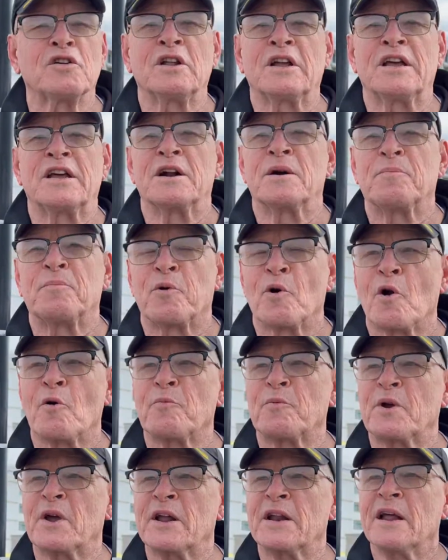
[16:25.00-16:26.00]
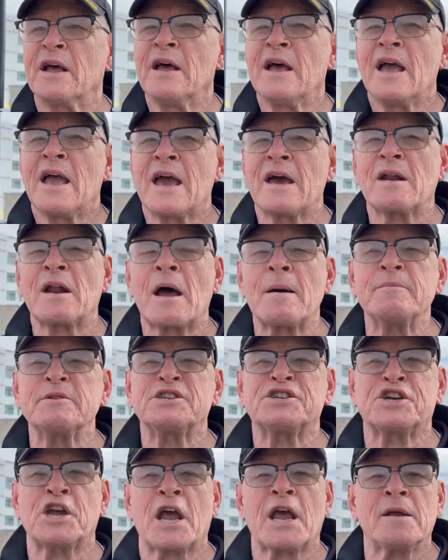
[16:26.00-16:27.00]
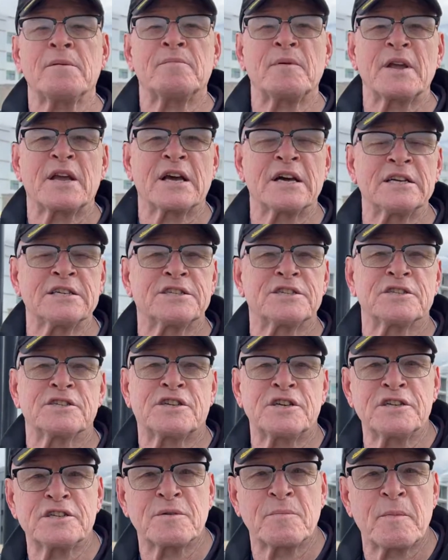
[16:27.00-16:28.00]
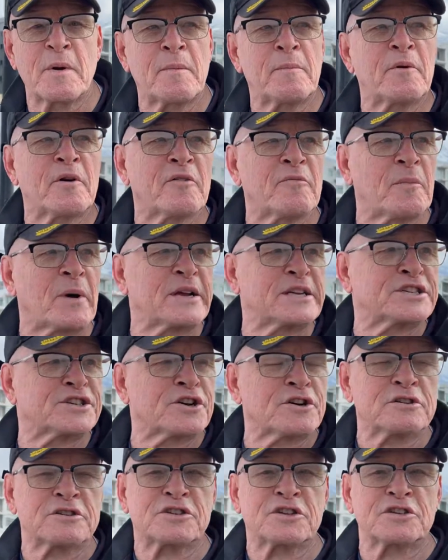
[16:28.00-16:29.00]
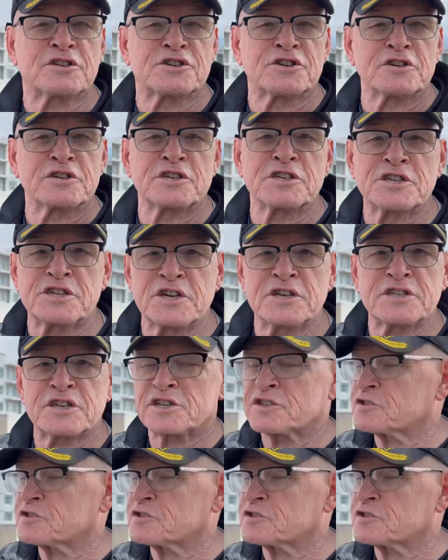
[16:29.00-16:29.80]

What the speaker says: totally inappropriate, and I'm ashamed because she's a member of my church, the Church of Jesus